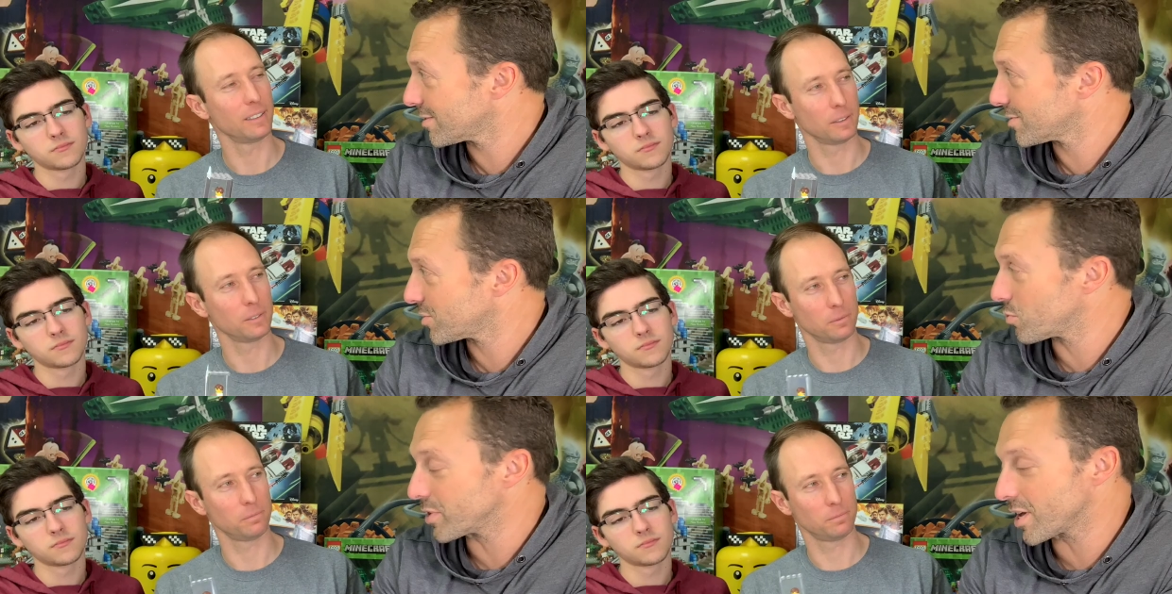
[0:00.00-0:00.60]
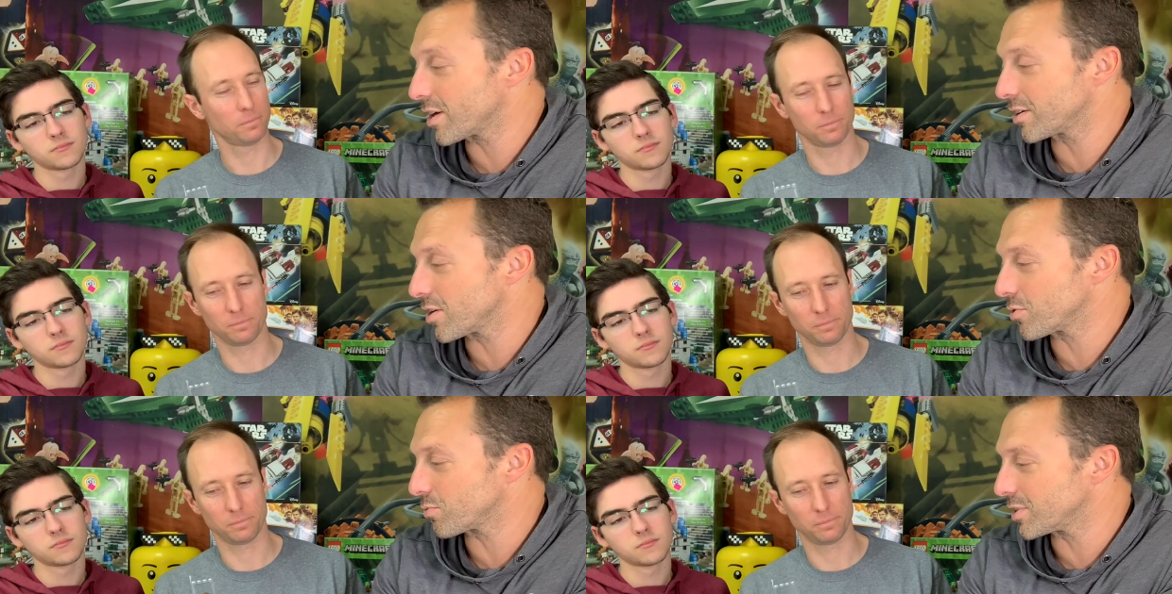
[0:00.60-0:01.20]
Speaker 1: So we got
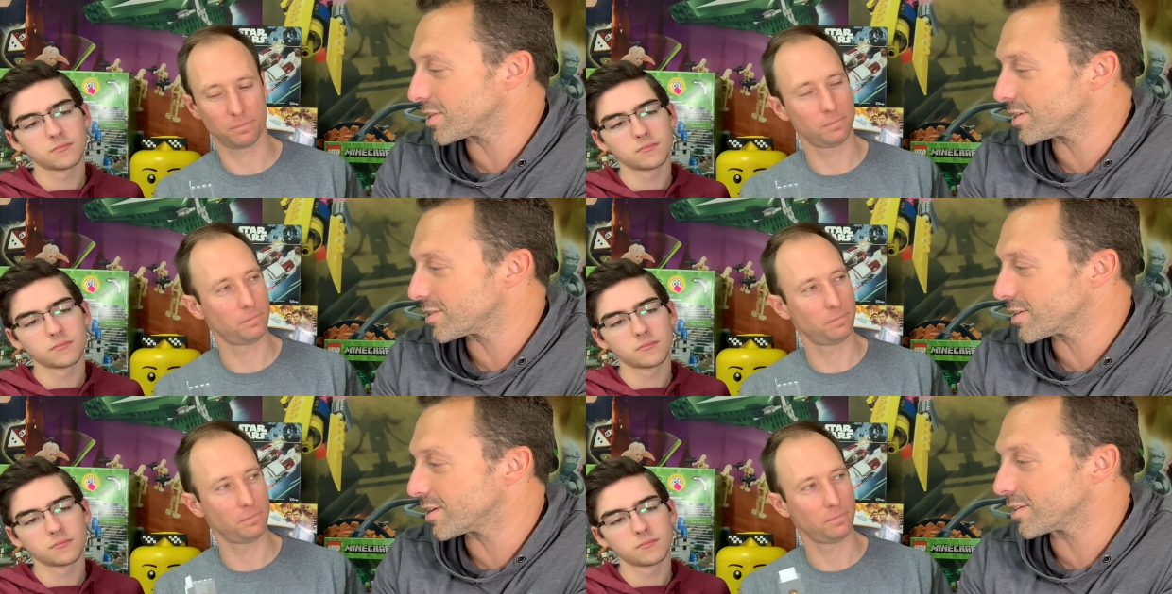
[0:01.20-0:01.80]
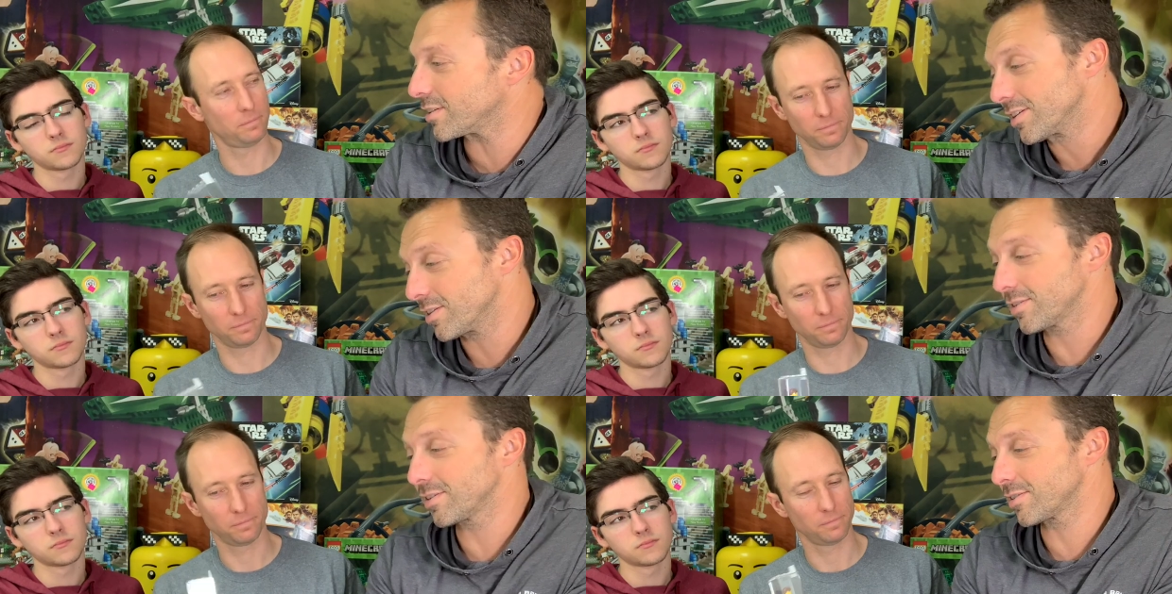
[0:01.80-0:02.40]
another one of these in.
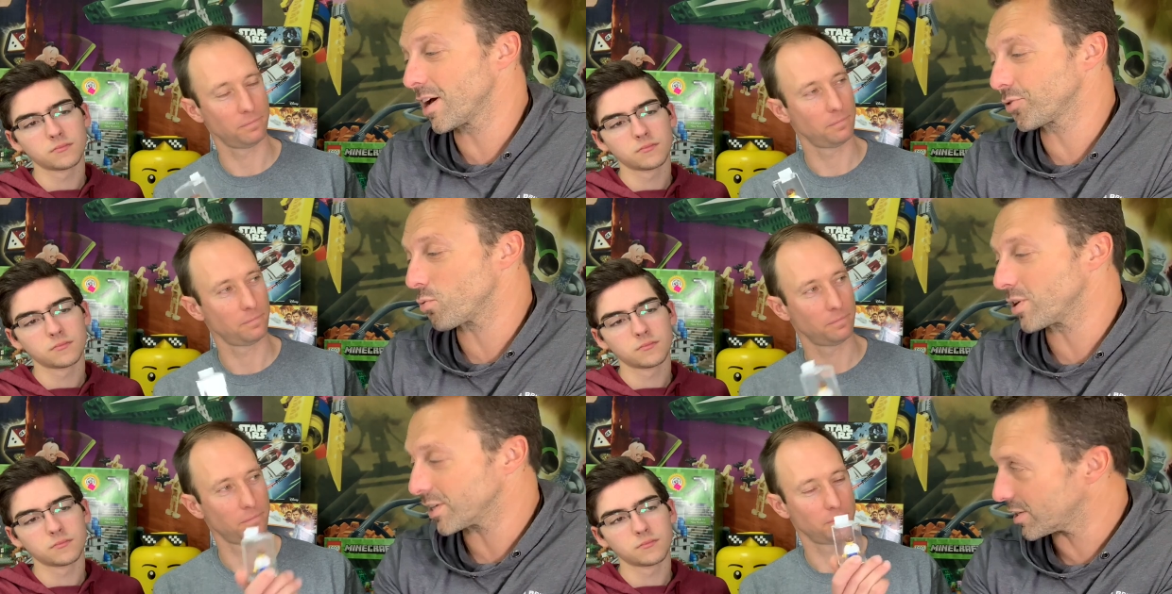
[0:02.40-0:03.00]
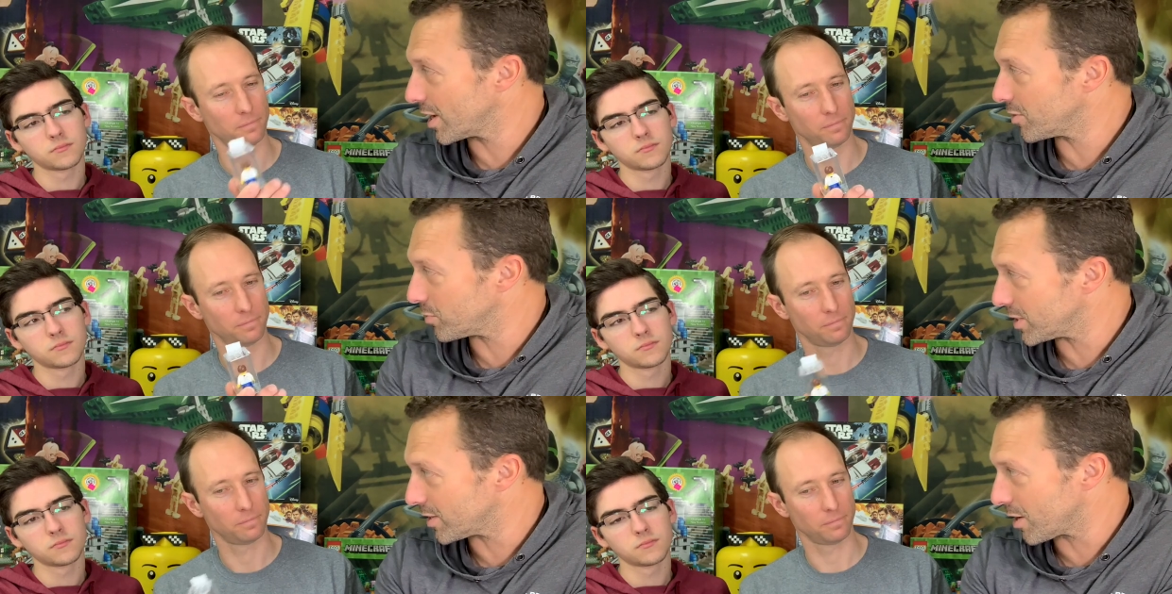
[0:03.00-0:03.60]
This is not the one he gave
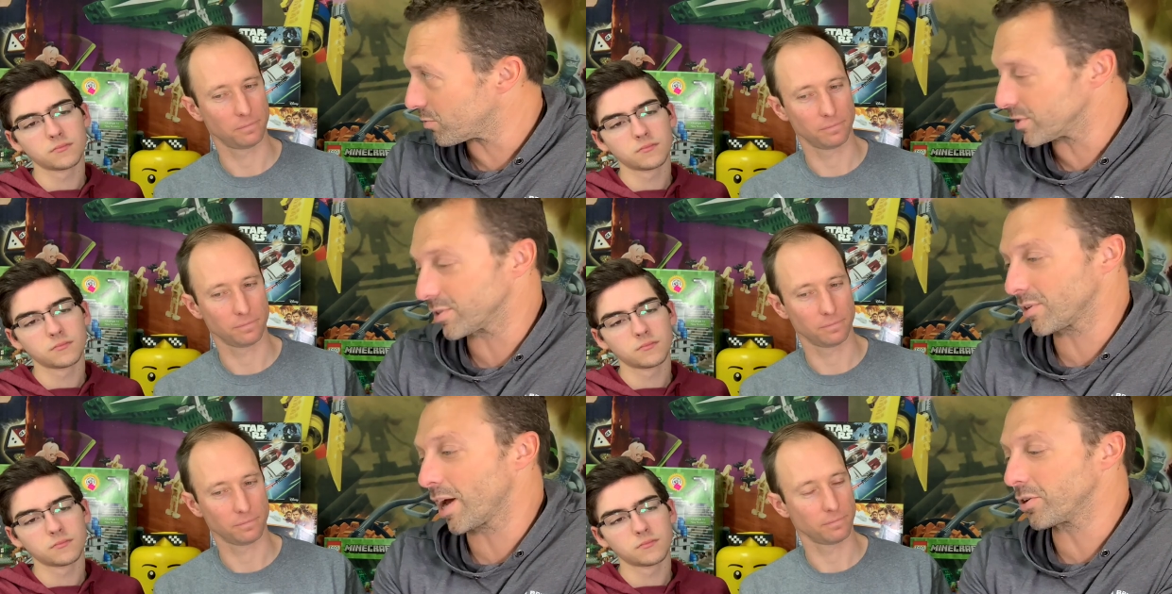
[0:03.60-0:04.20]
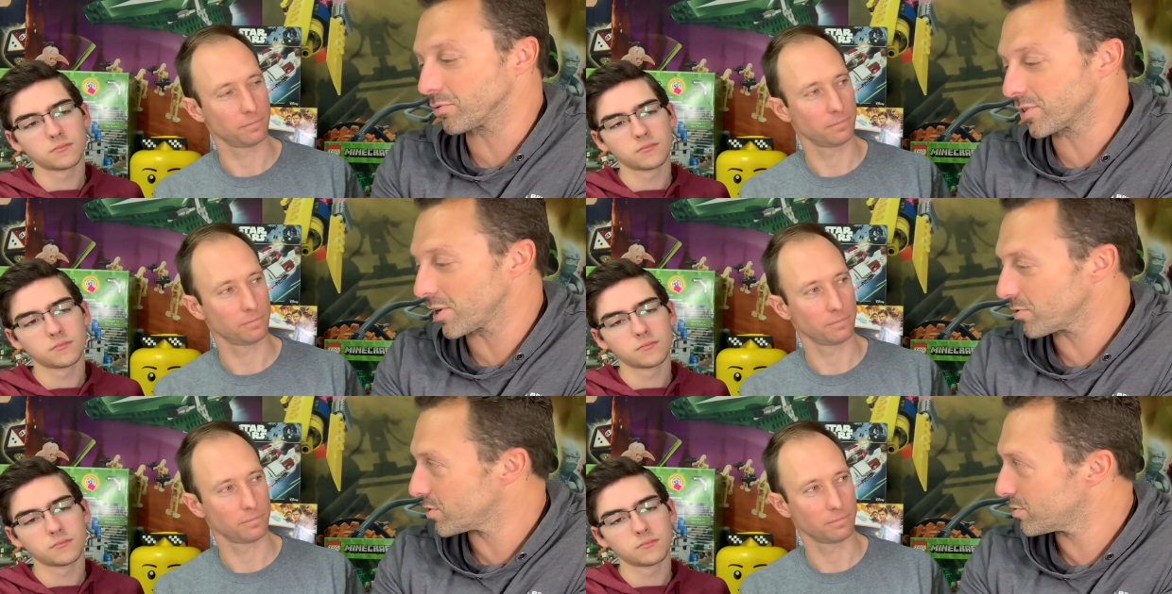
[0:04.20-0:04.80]
me. That one, I don't
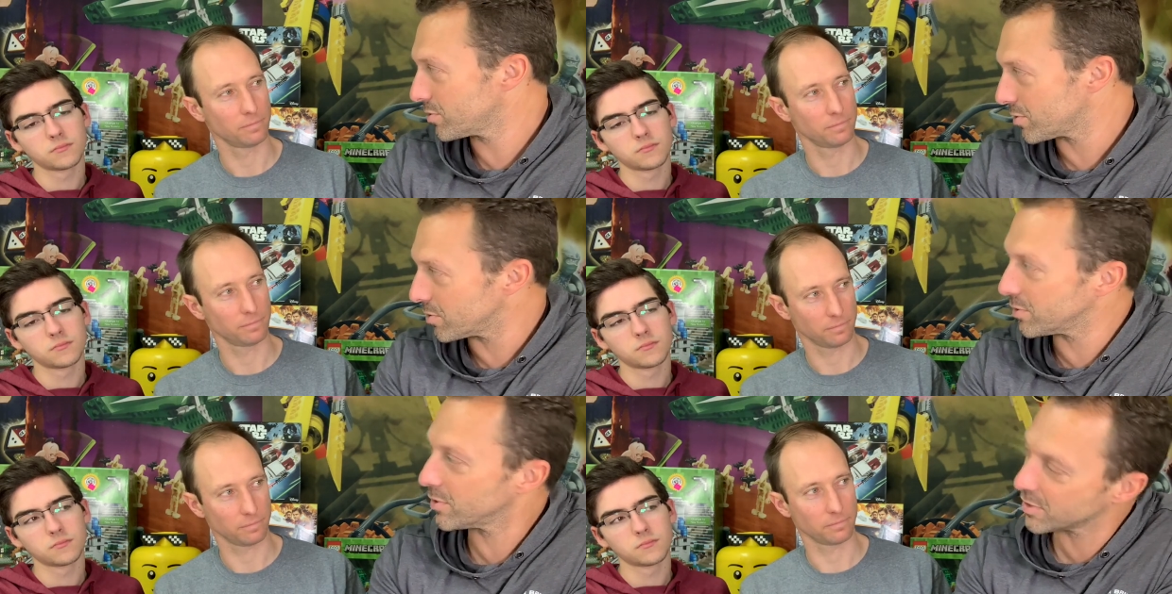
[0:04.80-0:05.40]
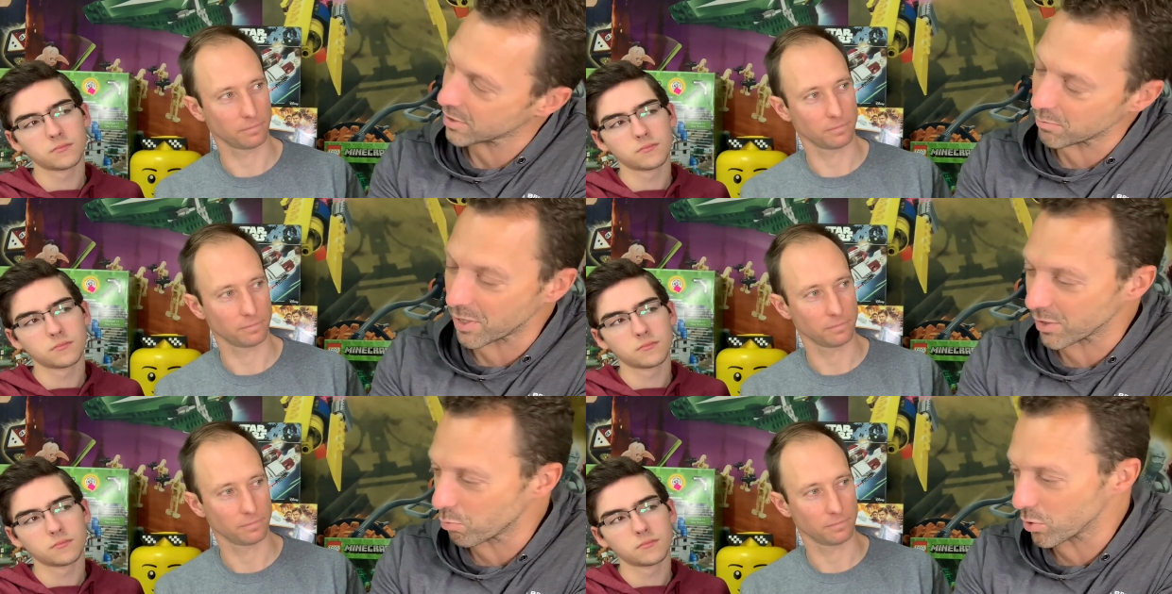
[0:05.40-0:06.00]
sell those. They're in, it's in
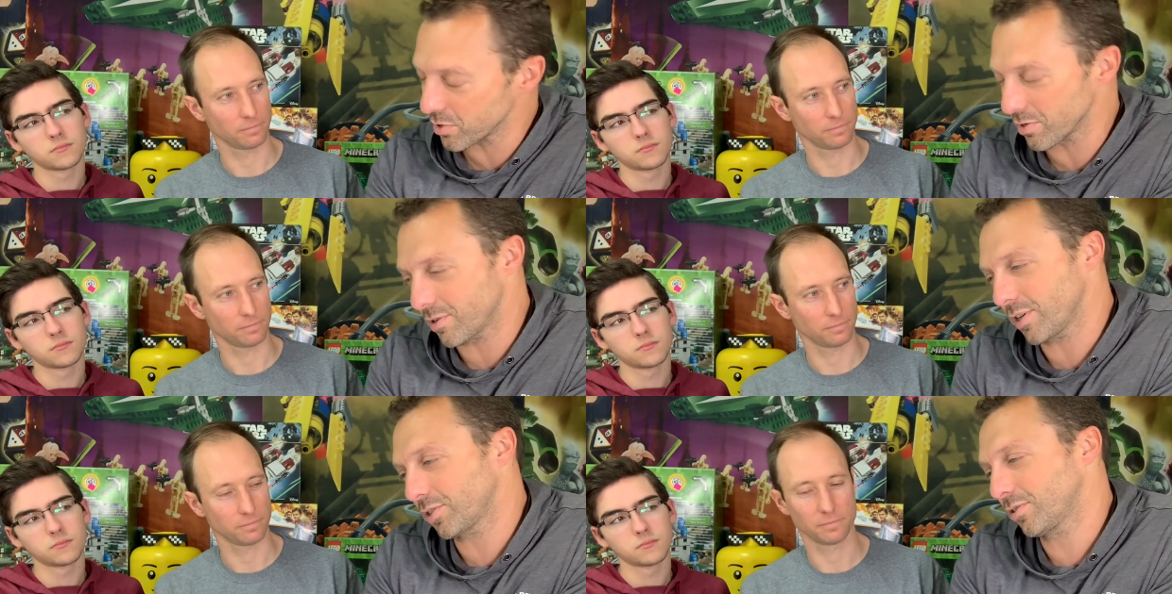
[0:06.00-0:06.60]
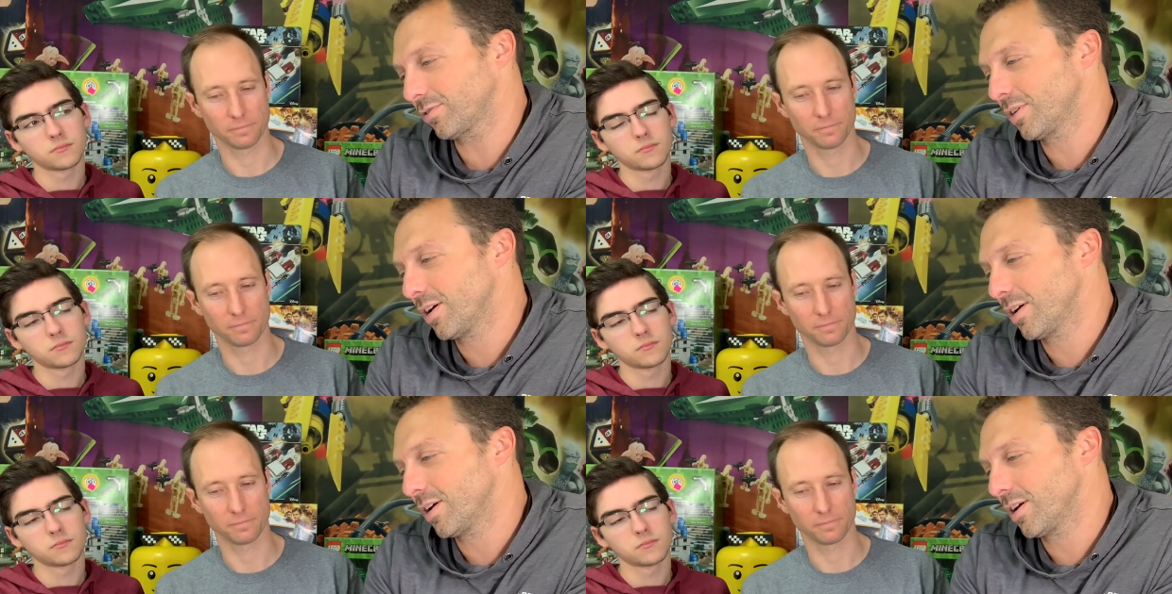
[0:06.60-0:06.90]
my personal collection.